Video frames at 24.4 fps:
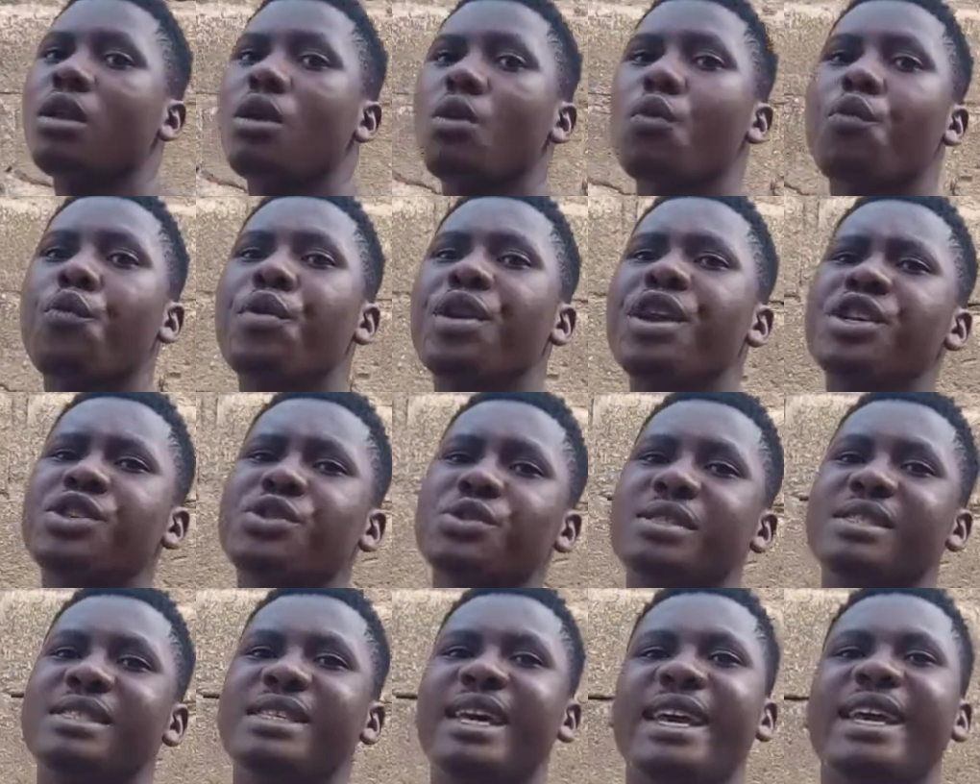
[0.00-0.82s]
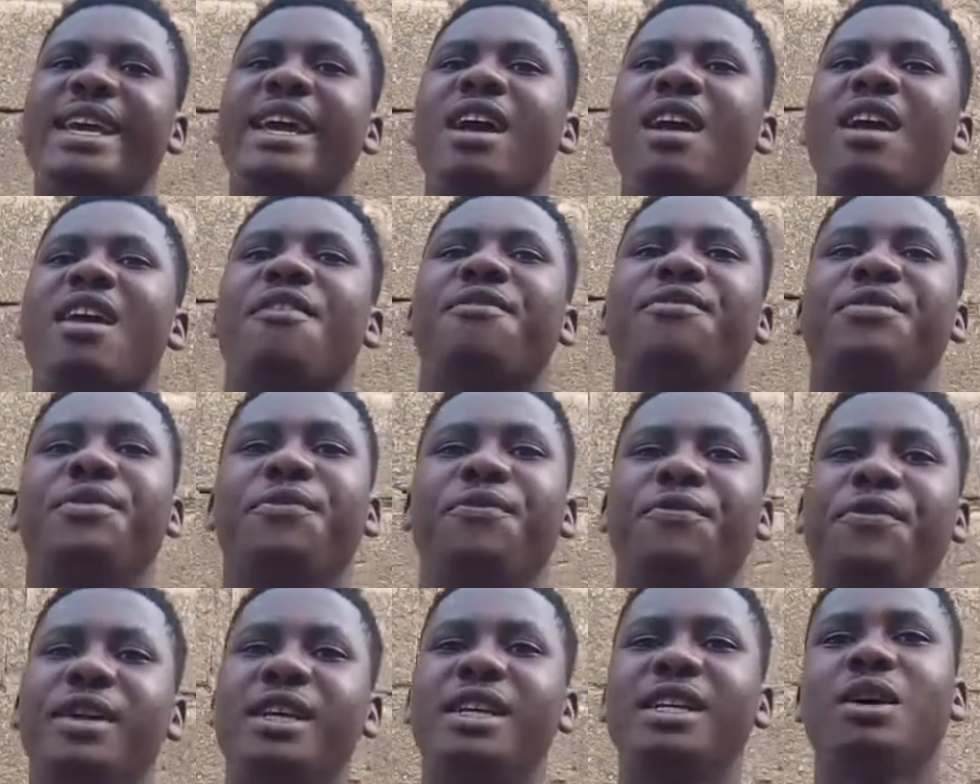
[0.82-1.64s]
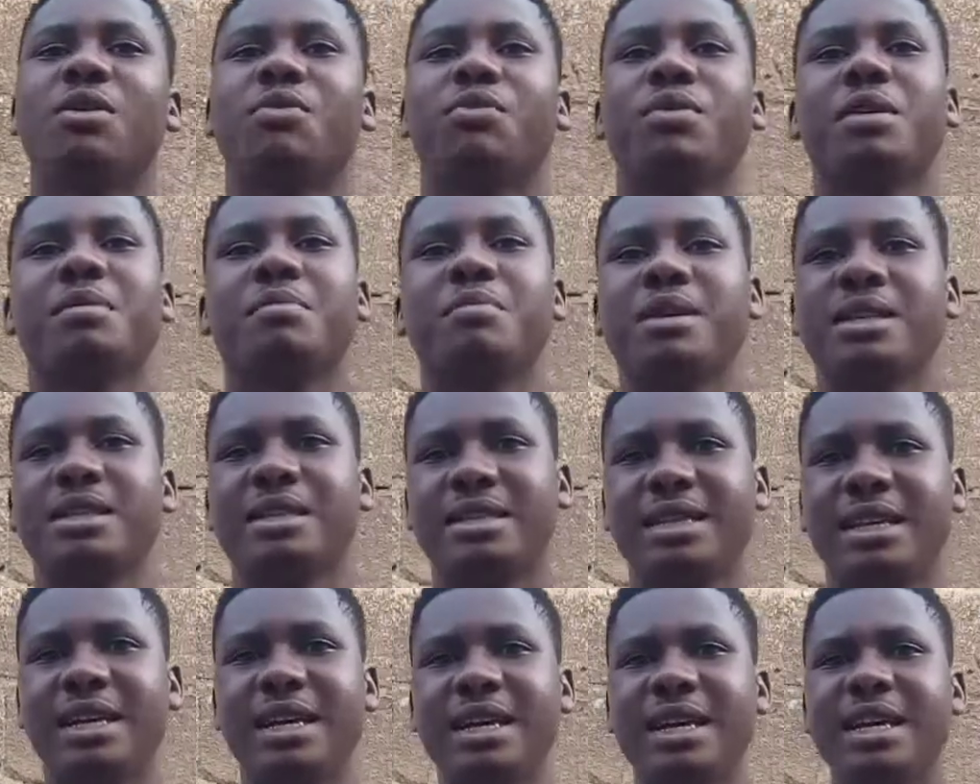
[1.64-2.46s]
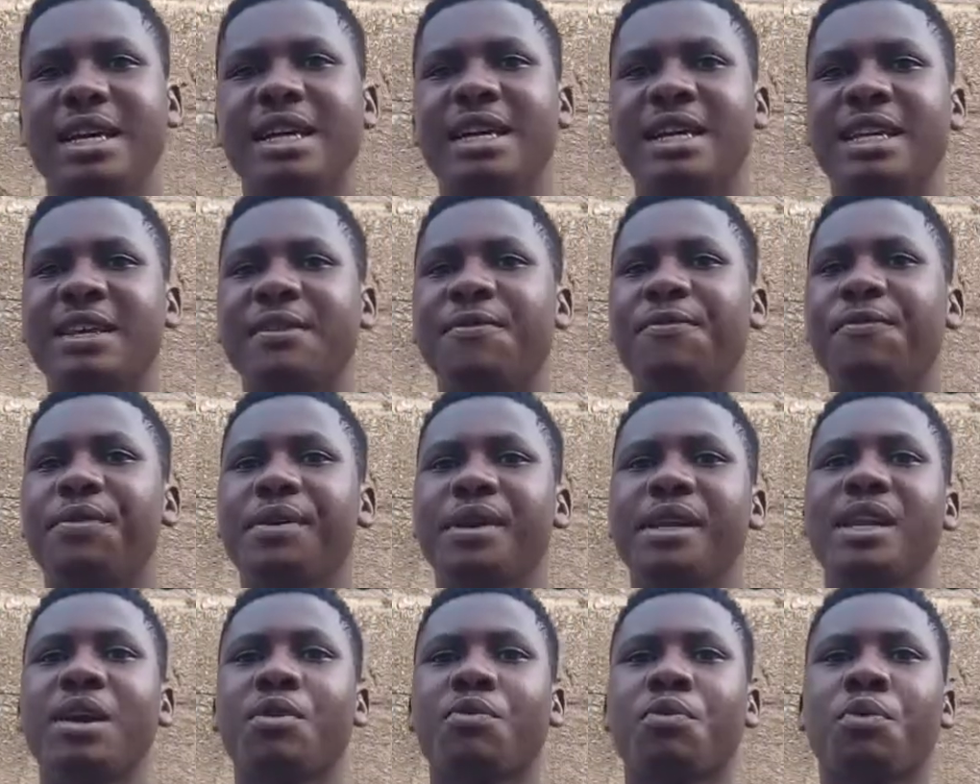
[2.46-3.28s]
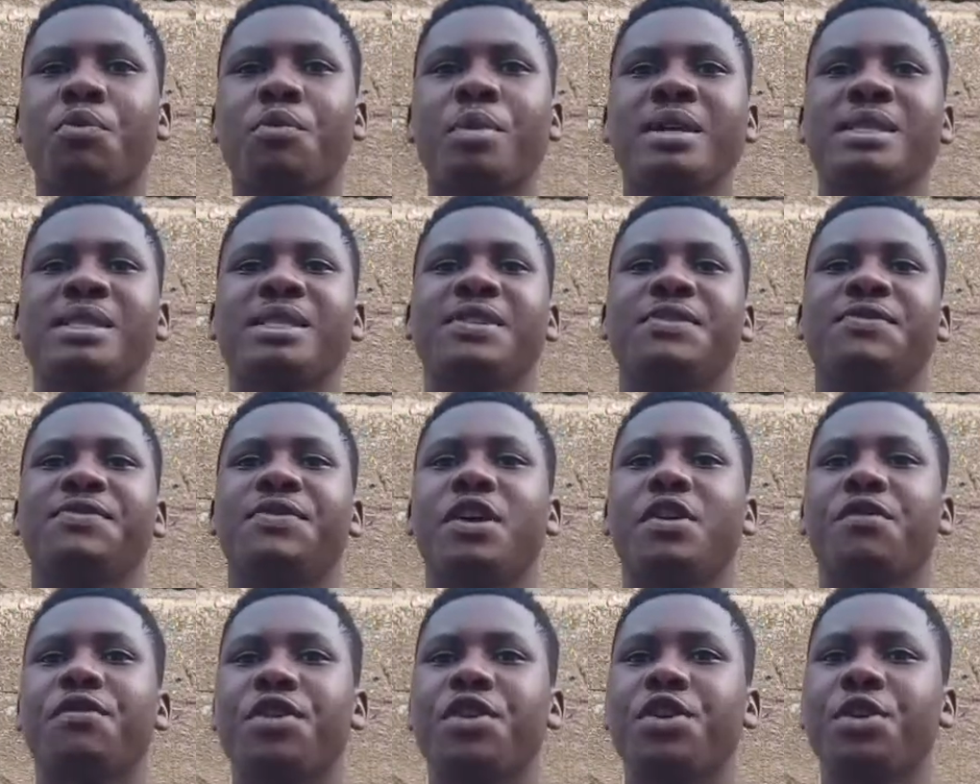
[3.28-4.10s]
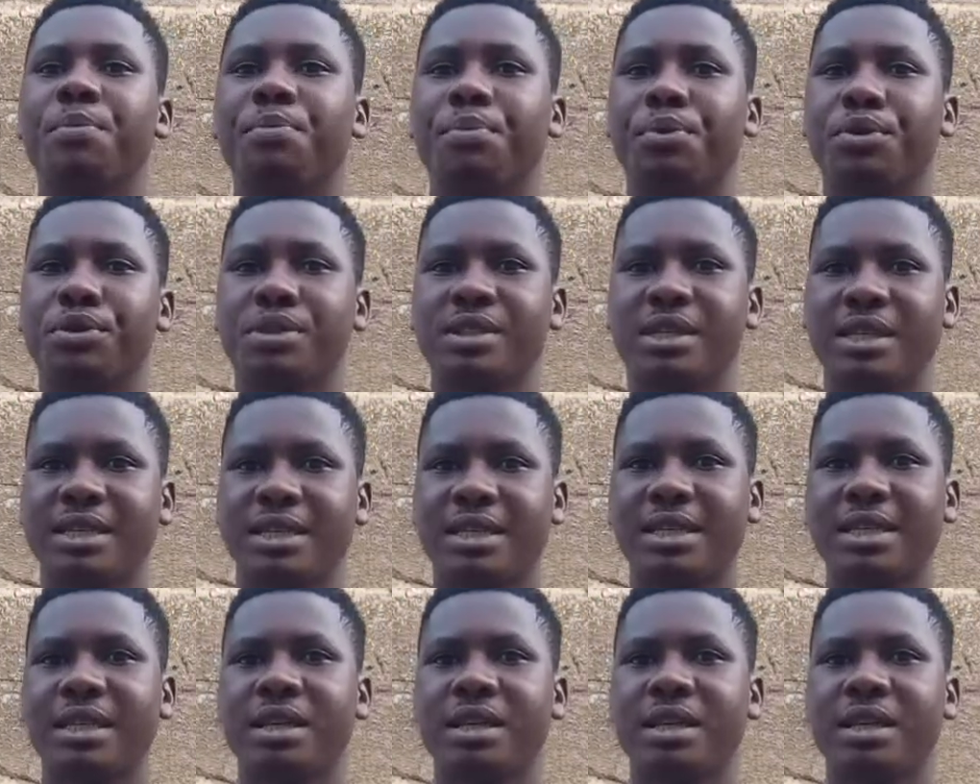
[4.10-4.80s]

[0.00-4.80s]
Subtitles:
We need to take care of the feeding equipment. The feeding equipment is very important.